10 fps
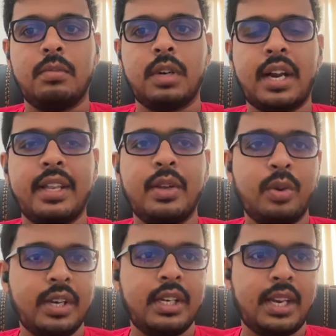write the
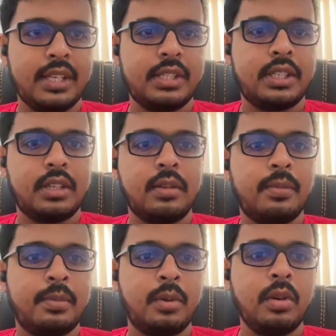unit test
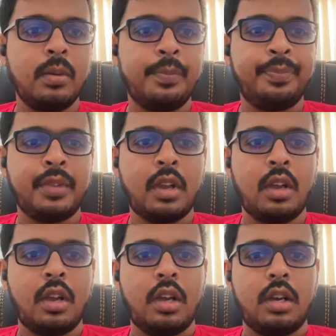for
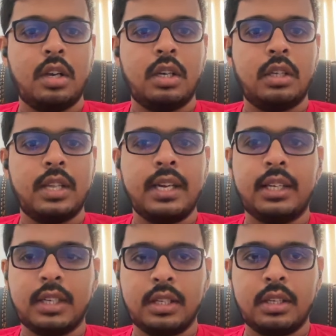that